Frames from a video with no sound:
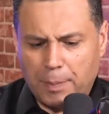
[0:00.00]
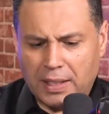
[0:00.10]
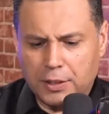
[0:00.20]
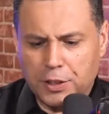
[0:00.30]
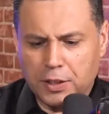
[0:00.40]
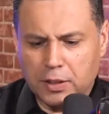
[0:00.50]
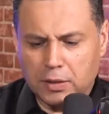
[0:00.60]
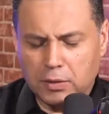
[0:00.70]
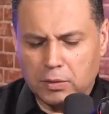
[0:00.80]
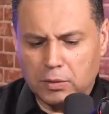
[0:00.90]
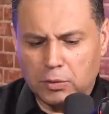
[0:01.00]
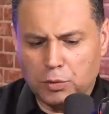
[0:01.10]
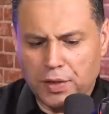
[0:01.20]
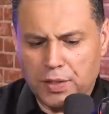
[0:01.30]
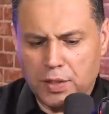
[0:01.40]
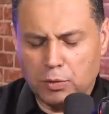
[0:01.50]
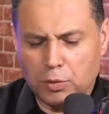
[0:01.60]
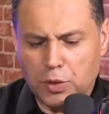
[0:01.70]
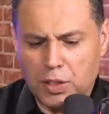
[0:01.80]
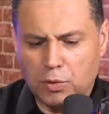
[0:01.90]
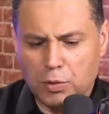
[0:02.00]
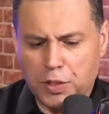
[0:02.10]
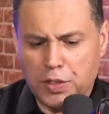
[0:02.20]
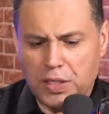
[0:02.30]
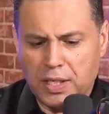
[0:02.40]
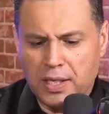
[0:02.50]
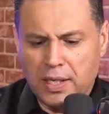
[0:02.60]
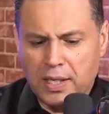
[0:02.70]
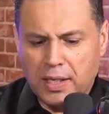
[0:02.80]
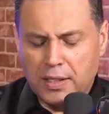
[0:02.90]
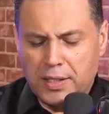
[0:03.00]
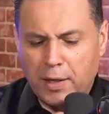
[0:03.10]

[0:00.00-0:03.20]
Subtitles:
from verse 5, it says,